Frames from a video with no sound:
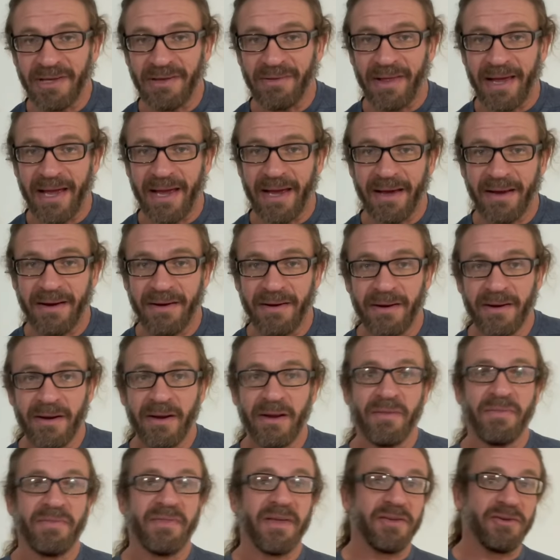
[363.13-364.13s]
land
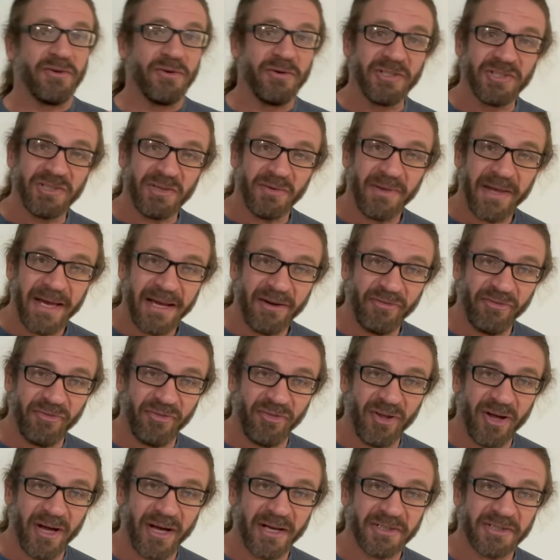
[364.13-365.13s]

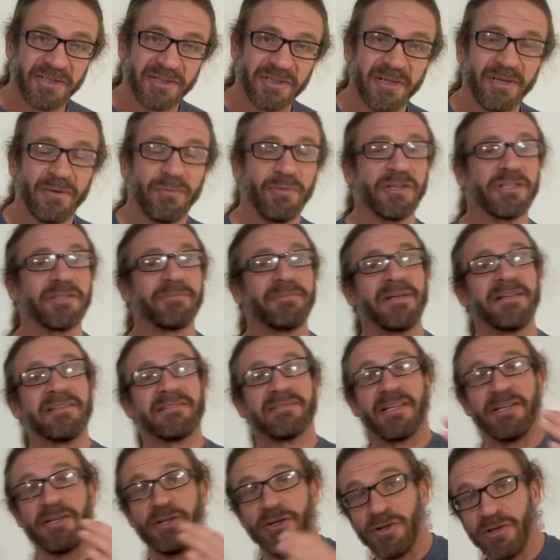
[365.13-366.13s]
flush, which means
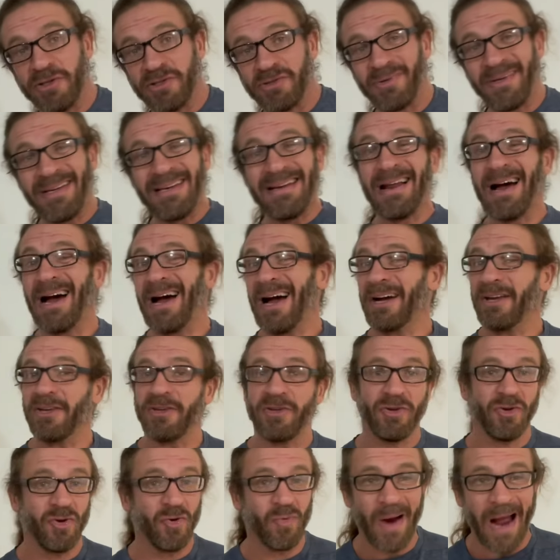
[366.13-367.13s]
they usually
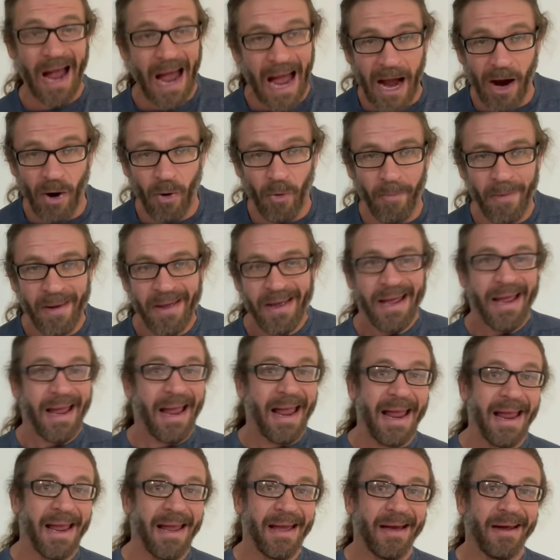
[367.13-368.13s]
knock you out.
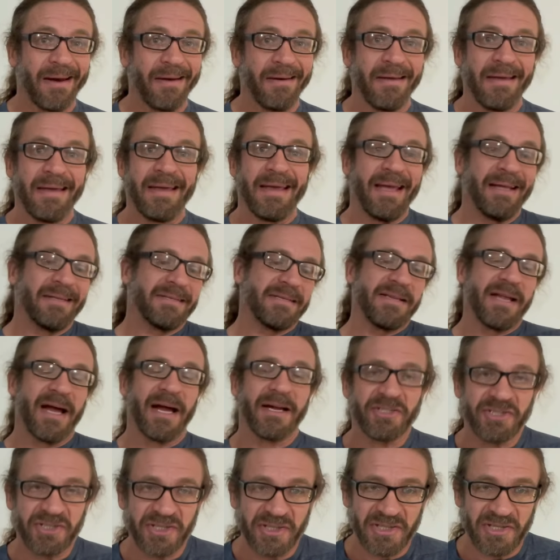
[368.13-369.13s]
And it's
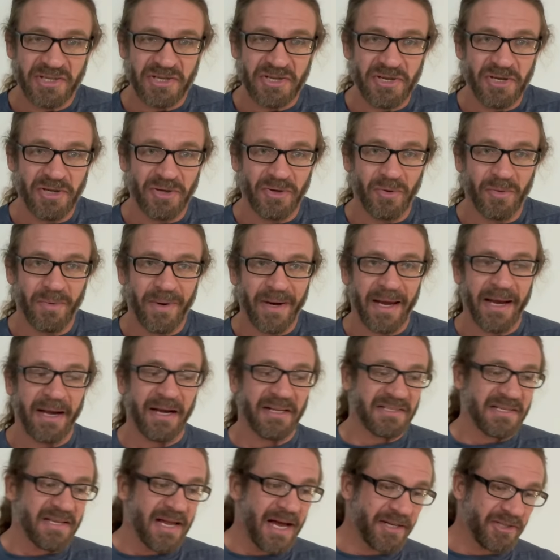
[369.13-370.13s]
not just you, and
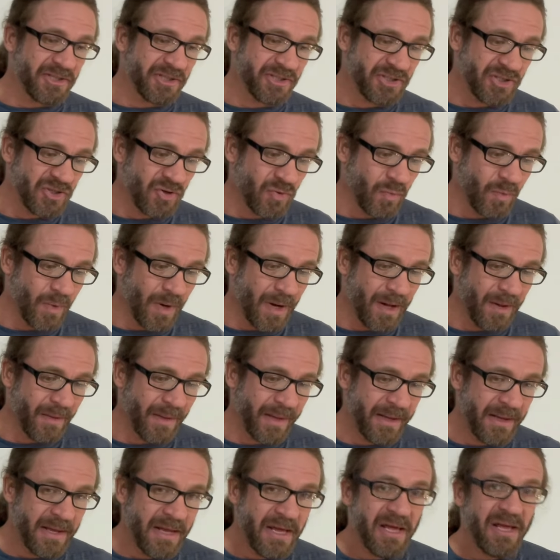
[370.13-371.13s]
it's not just your
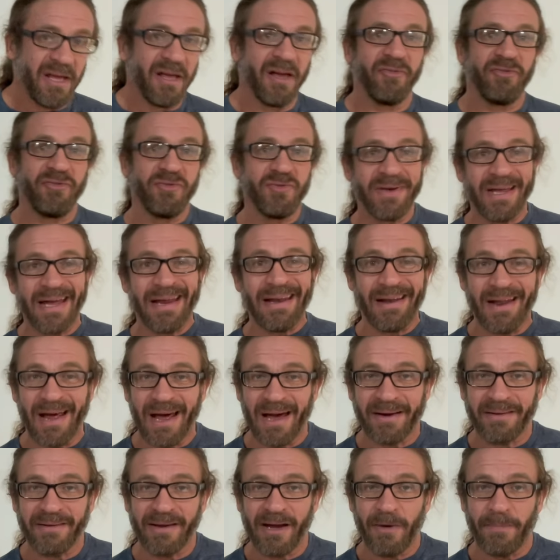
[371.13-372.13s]
wallet. If you get
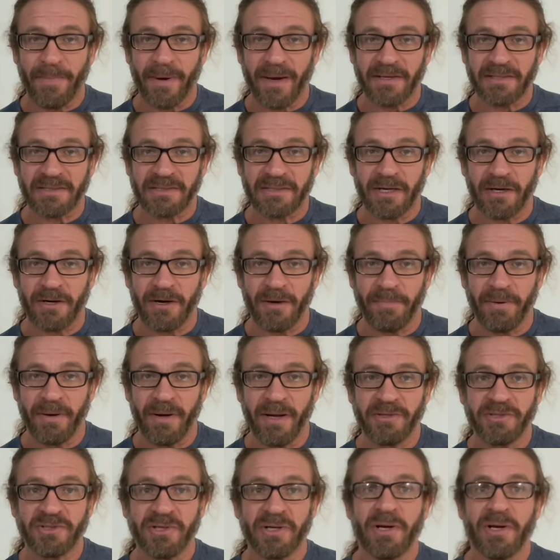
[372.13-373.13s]
knocked out by a sucker punch,